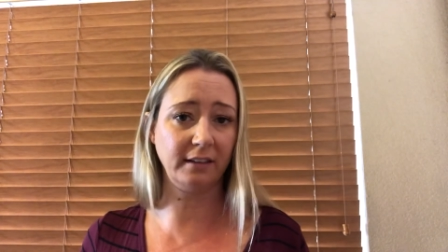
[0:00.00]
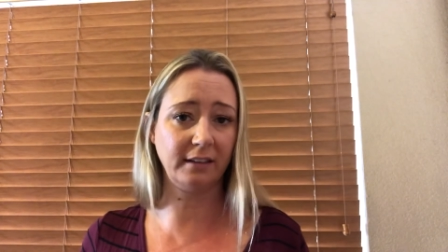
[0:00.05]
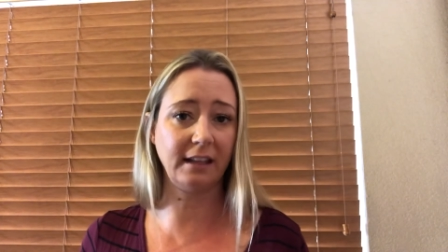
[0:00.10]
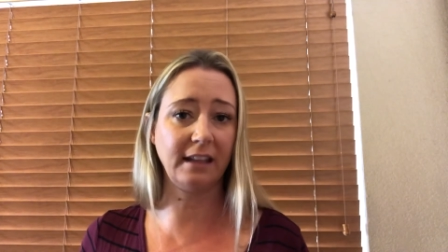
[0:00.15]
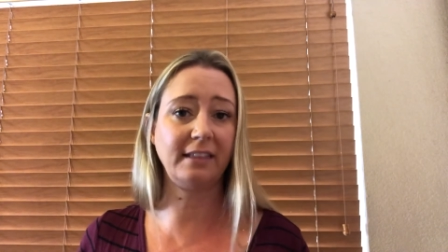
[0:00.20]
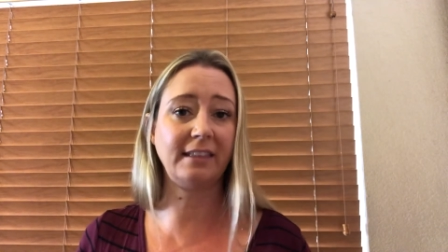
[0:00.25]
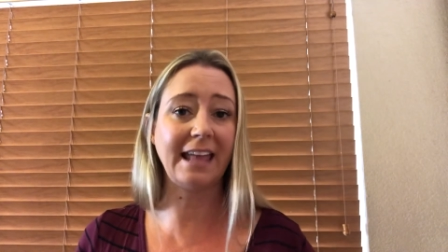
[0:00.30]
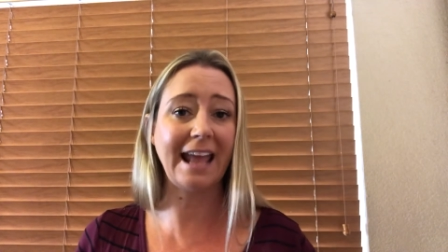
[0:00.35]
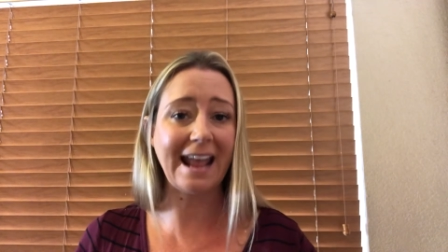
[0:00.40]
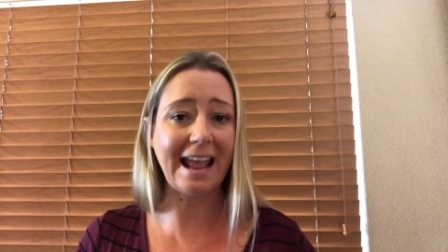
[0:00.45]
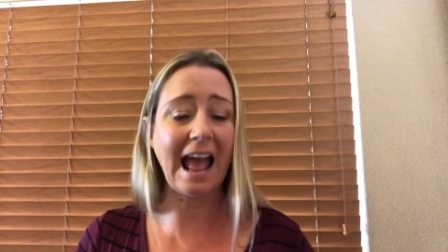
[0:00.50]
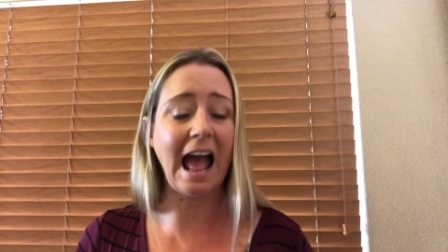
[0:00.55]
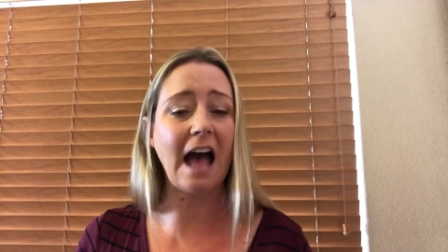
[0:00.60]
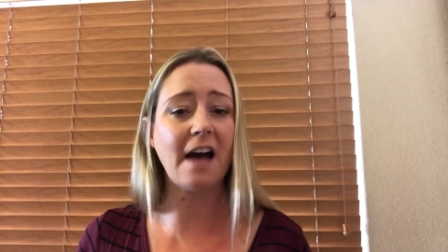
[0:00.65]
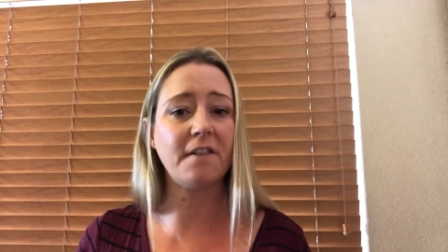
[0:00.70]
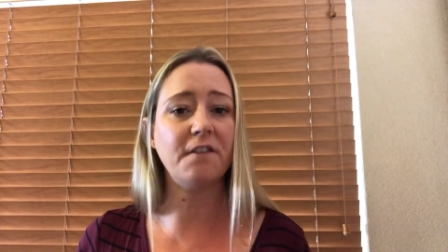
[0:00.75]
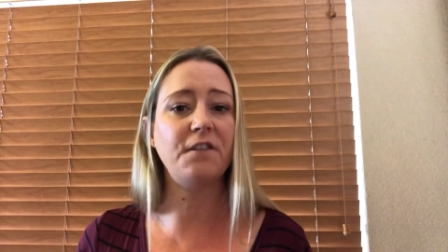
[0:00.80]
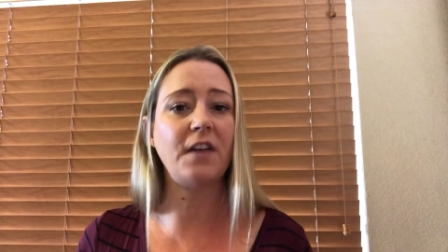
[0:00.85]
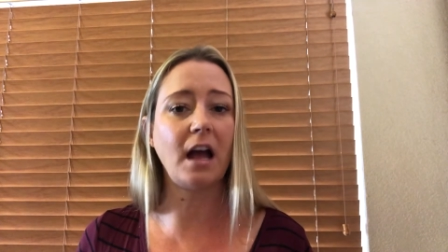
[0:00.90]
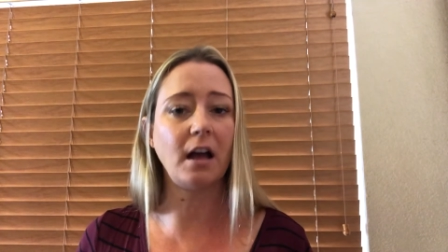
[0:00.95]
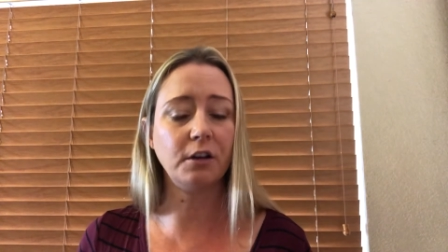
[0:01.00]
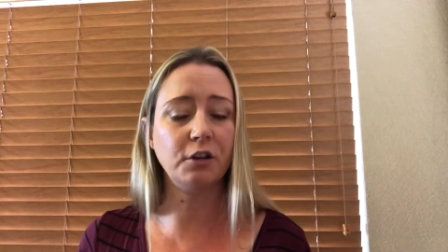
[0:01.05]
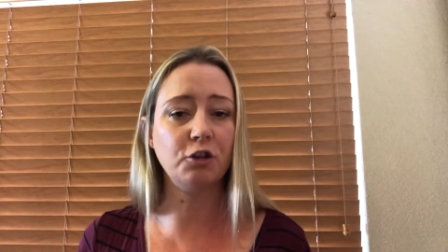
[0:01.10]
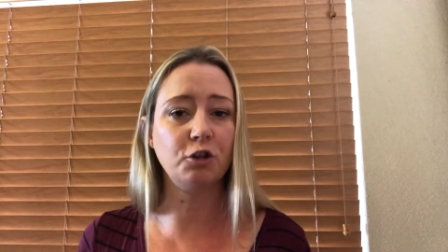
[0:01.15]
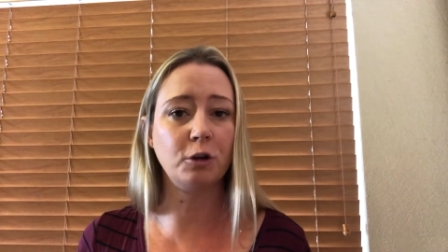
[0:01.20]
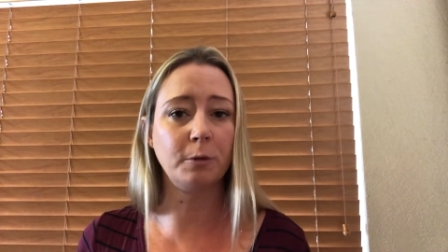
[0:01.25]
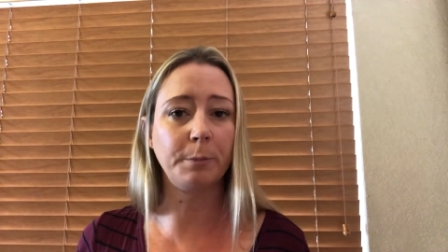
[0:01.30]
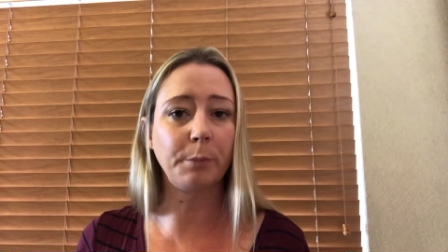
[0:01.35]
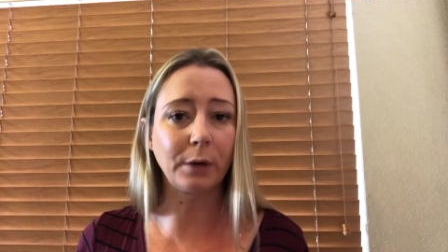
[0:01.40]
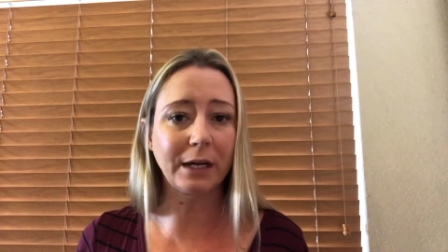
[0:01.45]
that they have value
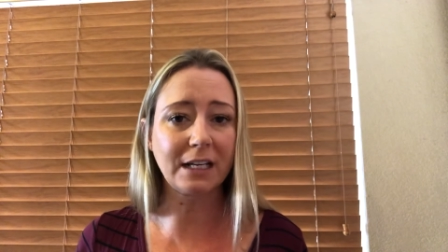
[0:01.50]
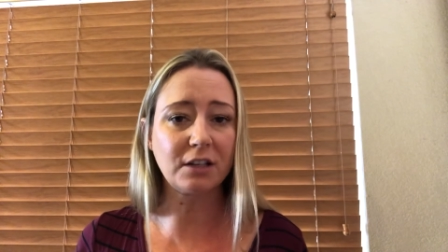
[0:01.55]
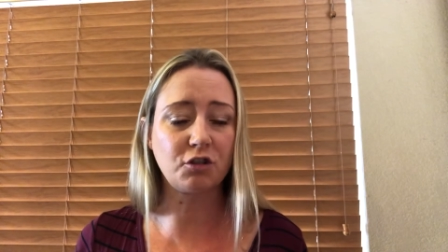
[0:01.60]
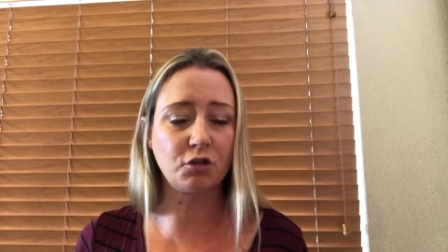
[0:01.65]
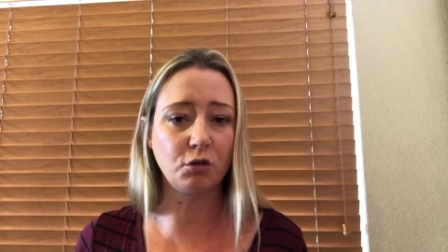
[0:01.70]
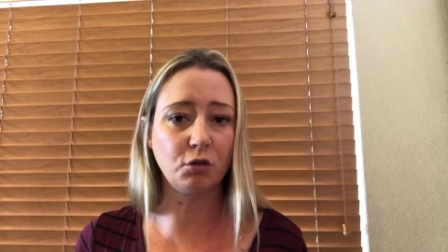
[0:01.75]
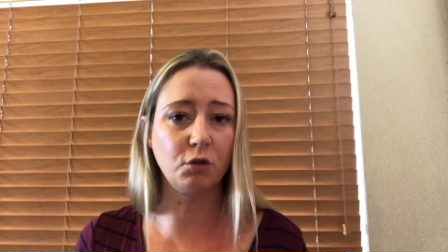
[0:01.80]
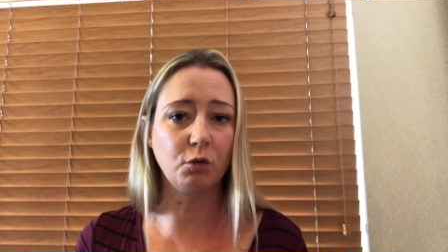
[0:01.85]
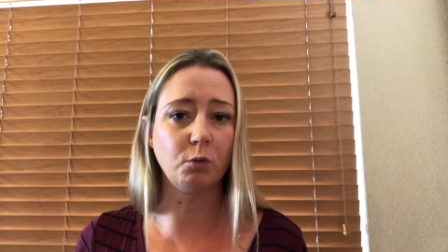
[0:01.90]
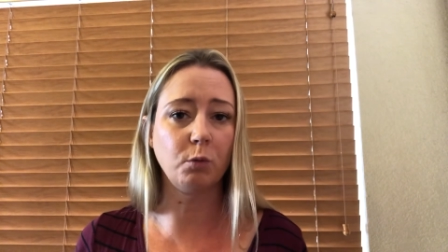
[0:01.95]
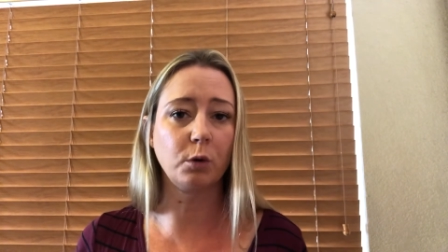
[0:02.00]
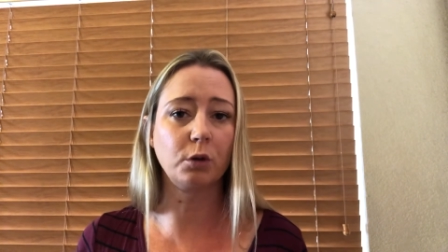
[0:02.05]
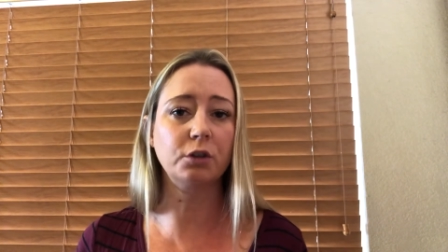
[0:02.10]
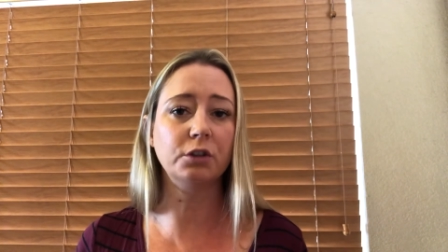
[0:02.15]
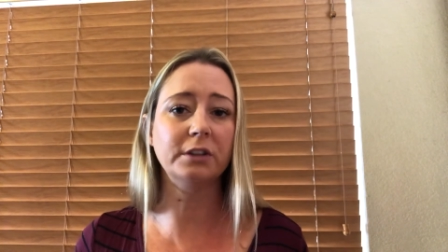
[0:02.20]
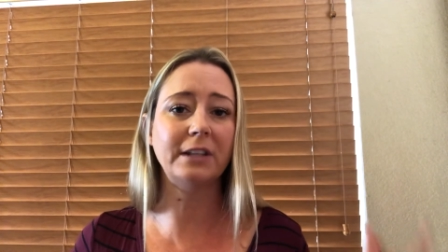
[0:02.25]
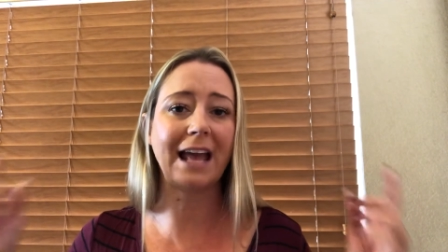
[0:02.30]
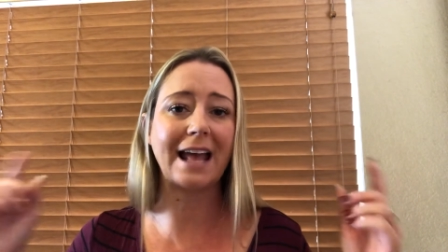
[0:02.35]
to bring to the world,